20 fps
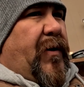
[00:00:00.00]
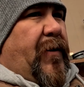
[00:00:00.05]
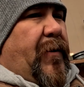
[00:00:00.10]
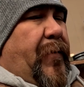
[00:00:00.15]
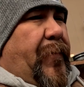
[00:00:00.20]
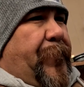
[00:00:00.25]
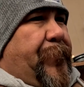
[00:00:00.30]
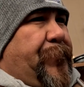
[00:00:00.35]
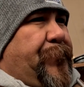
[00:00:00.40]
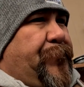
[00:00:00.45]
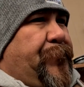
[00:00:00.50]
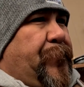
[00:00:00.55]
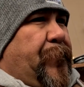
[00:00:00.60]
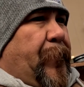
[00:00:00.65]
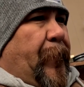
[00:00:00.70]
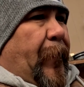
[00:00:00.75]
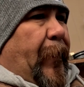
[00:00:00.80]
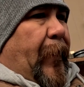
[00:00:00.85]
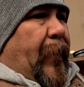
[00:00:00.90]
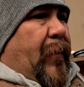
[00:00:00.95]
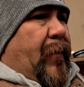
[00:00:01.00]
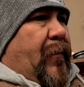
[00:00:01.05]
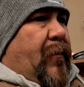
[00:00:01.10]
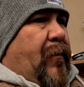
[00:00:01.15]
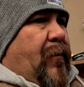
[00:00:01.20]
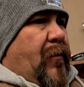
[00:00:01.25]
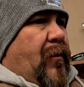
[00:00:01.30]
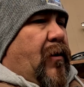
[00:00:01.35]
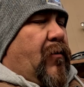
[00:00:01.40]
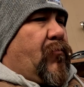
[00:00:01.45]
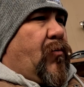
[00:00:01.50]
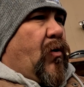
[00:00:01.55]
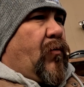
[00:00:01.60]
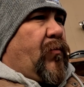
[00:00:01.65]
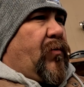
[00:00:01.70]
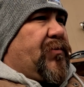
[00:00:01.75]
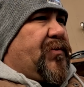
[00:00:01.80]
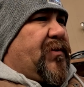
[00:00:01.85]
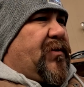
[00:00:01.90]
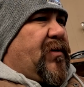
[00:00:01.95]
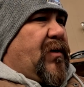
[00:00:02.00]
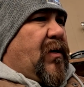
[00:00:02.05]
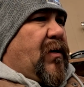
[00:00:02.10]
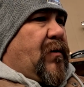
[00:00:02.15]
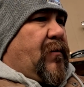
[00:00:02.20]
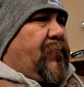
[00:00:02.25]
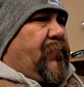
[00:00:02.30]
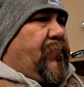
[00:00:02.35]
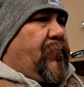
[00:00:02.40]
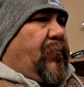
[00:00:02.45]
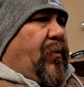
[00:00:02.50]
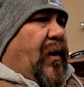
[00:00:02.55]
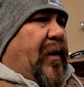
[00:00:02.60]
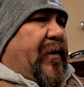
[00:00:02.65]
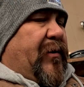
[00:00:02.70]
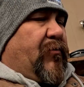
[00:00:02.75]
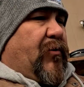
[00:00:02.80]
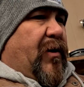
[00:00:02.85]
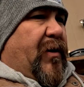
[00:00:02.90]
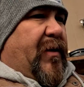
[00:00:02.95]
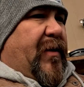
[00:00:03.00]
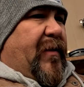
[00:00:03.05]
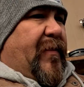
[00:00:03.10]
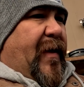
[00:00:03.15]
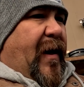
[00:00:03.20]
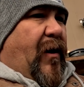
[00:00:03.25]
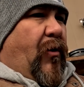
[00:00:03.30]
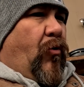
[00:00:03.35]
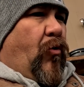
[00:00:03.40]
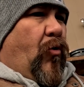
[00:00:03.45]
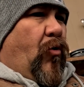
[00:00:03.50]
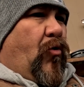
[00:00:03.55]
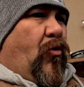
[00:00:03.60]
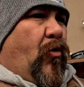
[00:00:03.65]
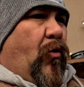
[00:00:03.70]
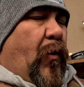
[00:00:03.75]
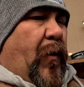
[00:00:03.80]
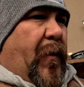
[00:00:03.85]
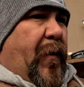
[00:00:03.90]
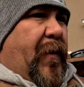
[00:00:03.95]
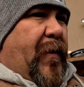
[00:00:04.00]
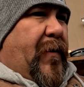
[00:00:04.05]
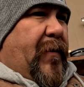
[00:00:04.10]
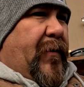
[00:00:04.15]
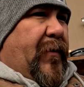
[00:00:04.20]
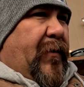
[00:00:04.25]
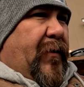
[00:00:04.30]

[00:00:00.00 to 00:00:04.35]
I'm almost done body working that whole quarter.